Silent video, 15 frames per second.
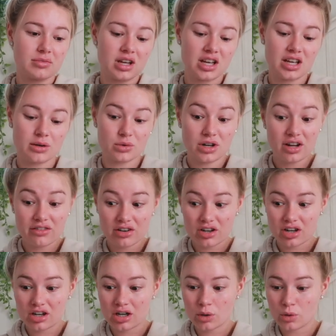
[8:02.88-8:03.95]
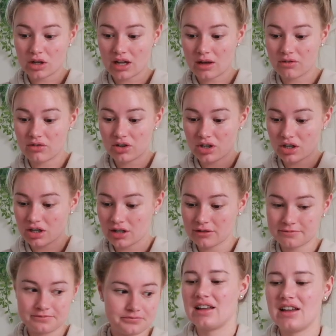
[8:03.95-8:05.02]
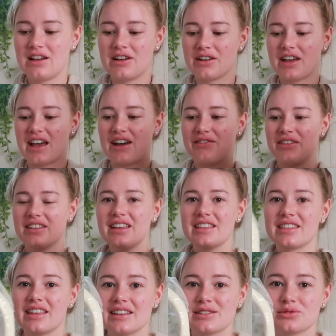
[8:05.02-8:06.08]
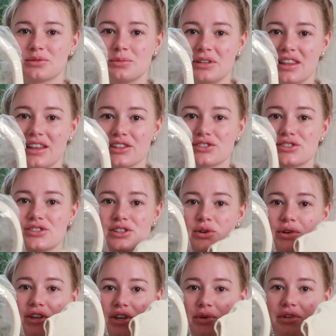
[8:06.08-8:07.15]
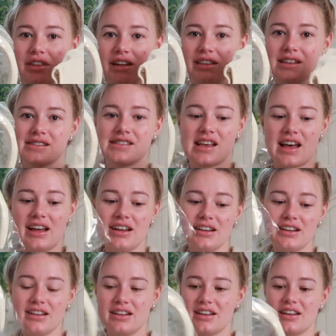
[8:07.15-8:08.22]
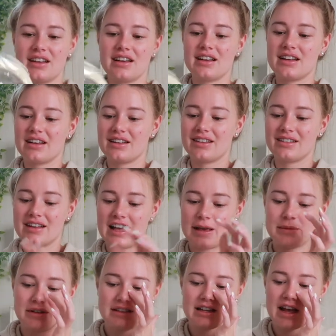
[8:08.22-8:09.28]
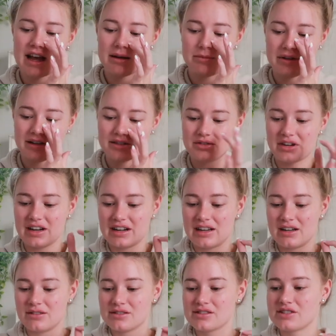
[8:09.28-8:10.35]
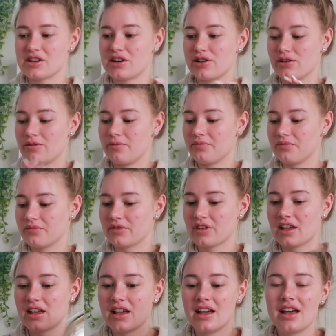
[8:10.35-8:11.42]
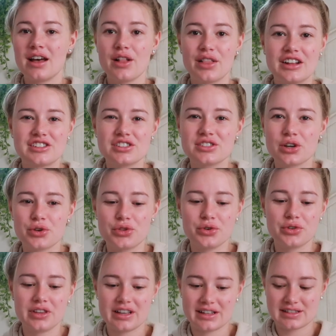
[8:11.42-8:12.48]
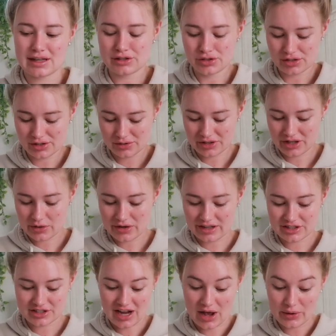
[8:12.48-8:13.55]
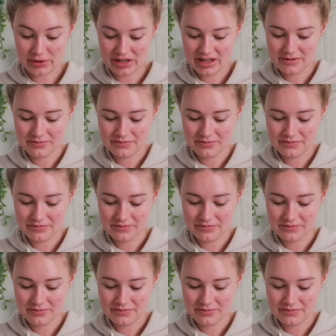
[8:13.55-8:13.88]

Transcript: But whatever, whatever. Okay, I feel like this would be like so cute with like this set. I'm into headbands right now, so Let's just go through the accessories really quick, shall we?